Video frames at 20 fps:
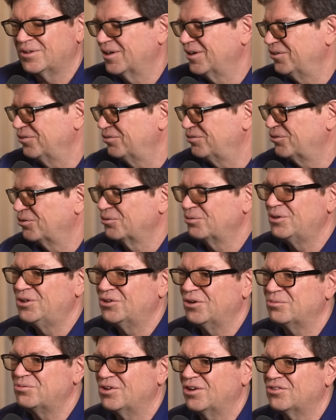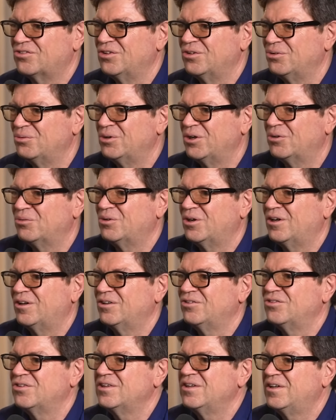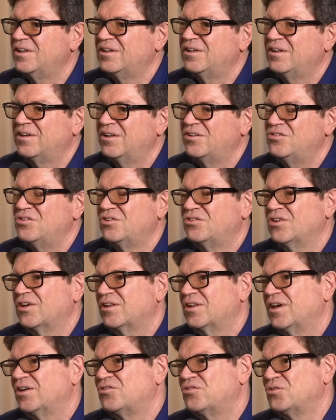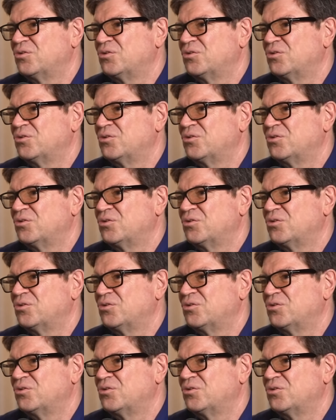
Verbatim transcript: kind of concrete objects in the real world and things like that.